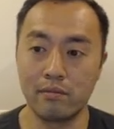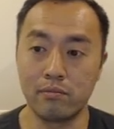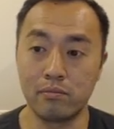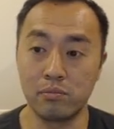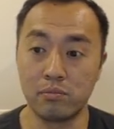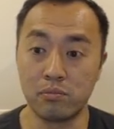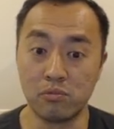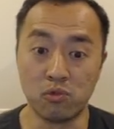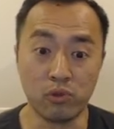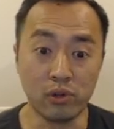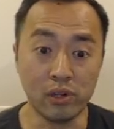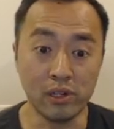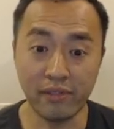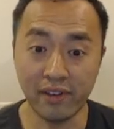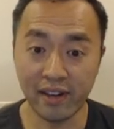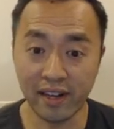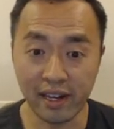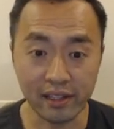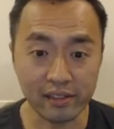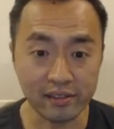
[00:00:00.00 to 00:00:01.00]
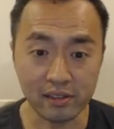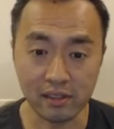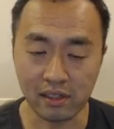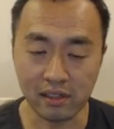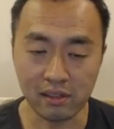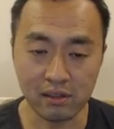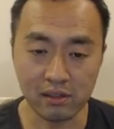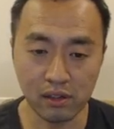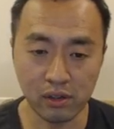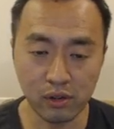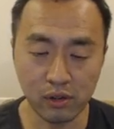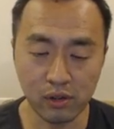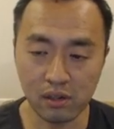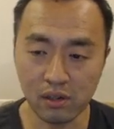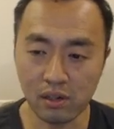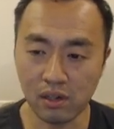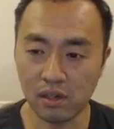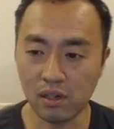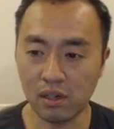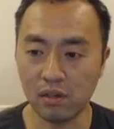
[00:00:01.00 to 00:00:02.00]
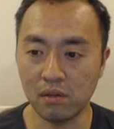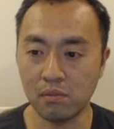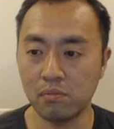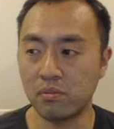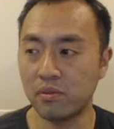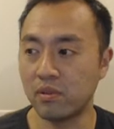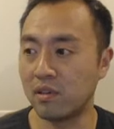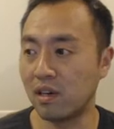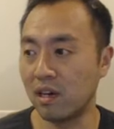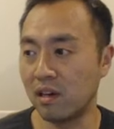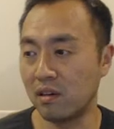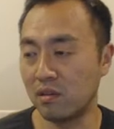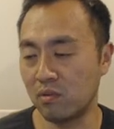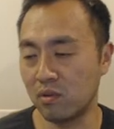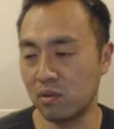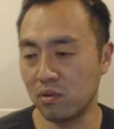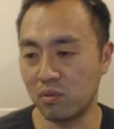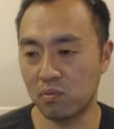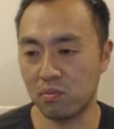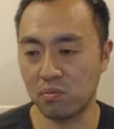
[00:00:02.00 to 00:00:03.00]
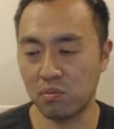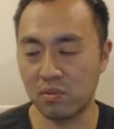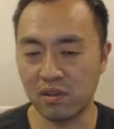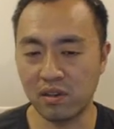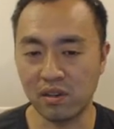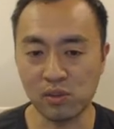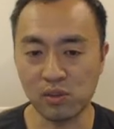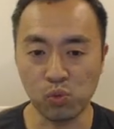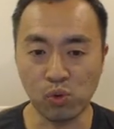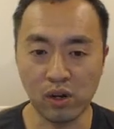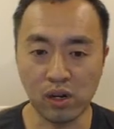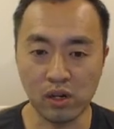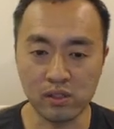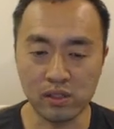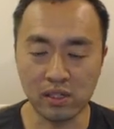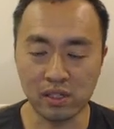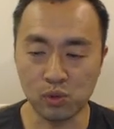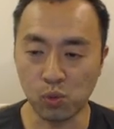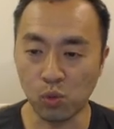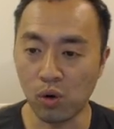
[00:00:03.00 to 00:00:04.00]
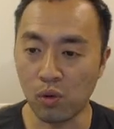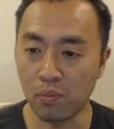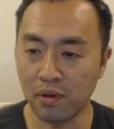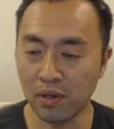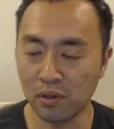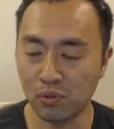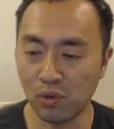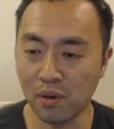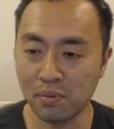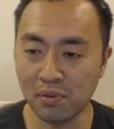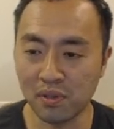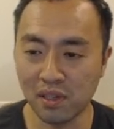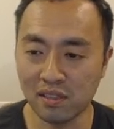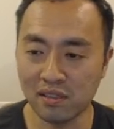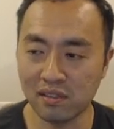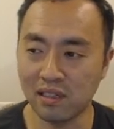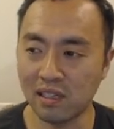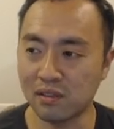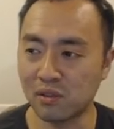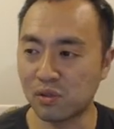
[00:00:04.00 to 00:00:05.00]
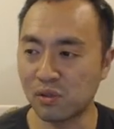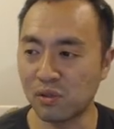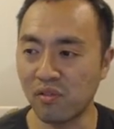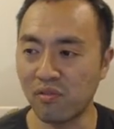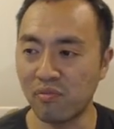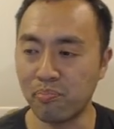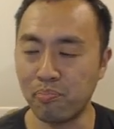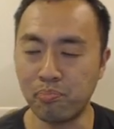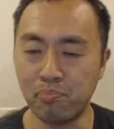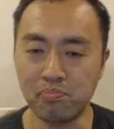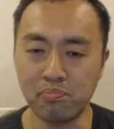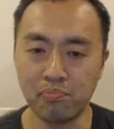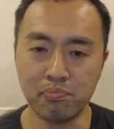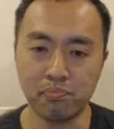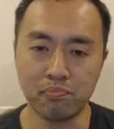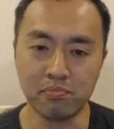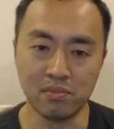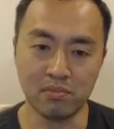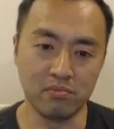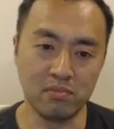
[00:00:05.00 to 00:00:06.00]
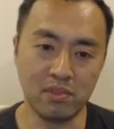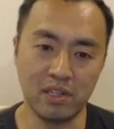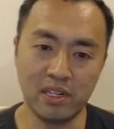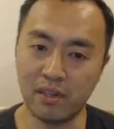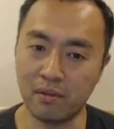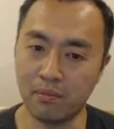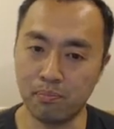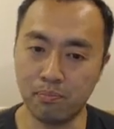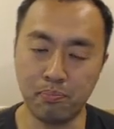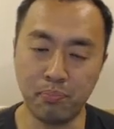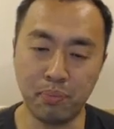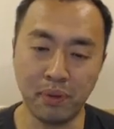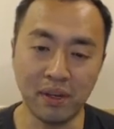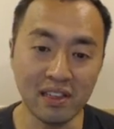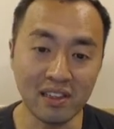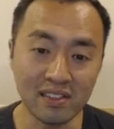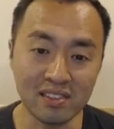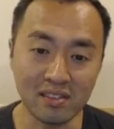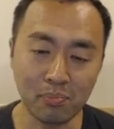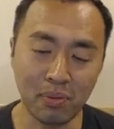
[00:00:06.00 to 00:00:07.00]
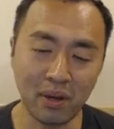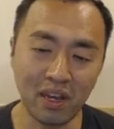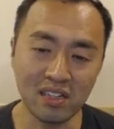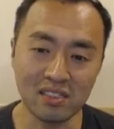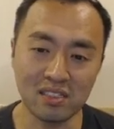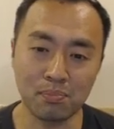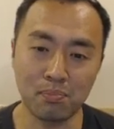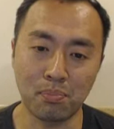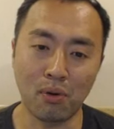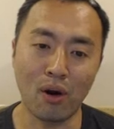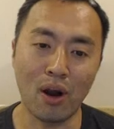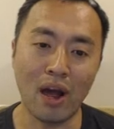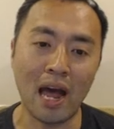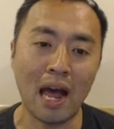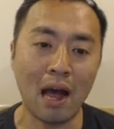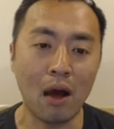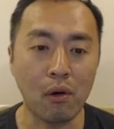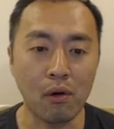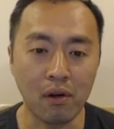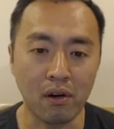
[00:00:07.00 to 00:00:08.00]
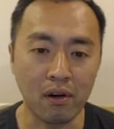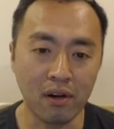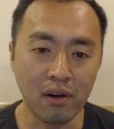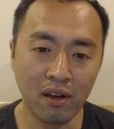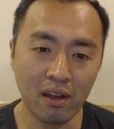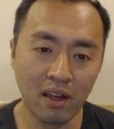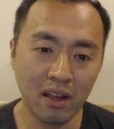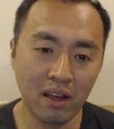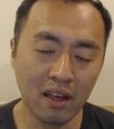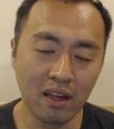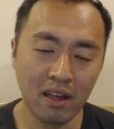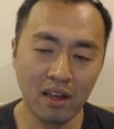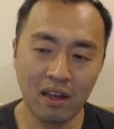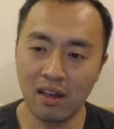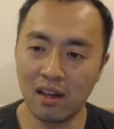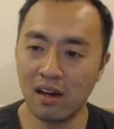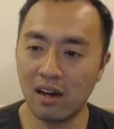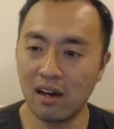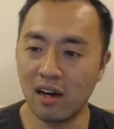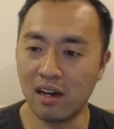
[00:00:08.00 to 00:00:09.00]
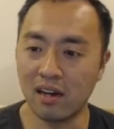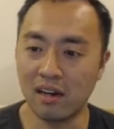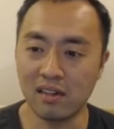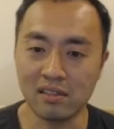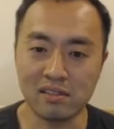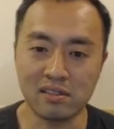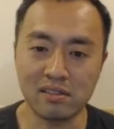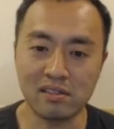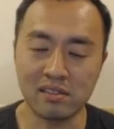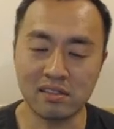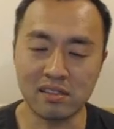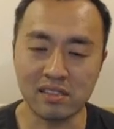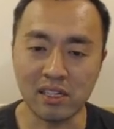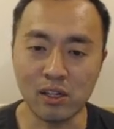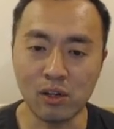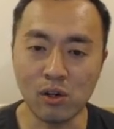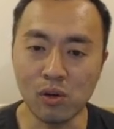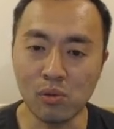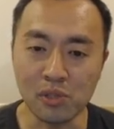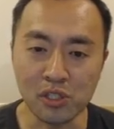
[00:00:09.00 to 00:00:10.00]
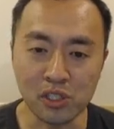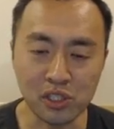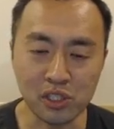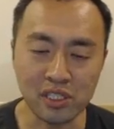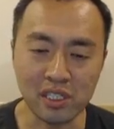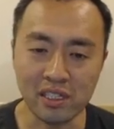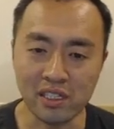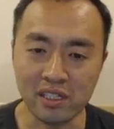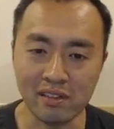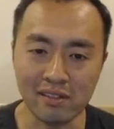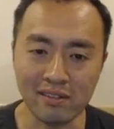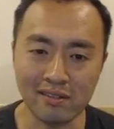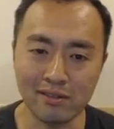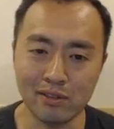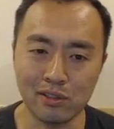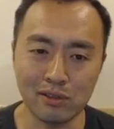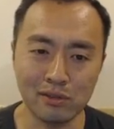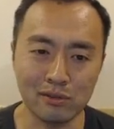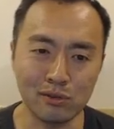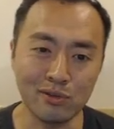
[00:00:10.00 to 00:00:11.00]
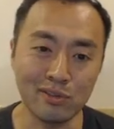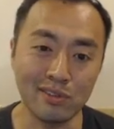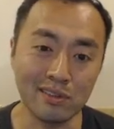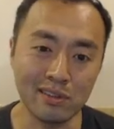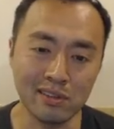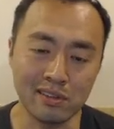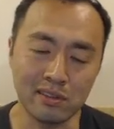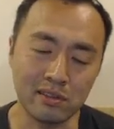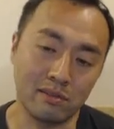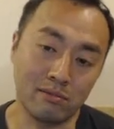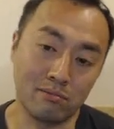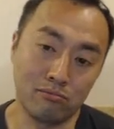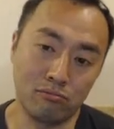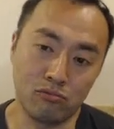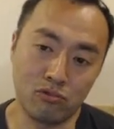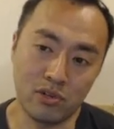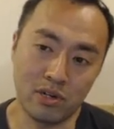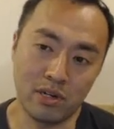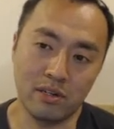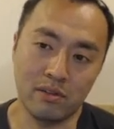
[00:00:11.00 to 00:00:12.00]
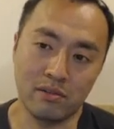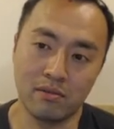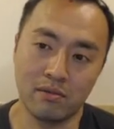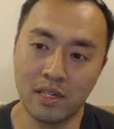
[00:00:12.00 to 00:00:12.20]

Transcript: Really fast, I can tell you. There's WordPress websites that serve like billions of pages per hour on a single machine just using this, right?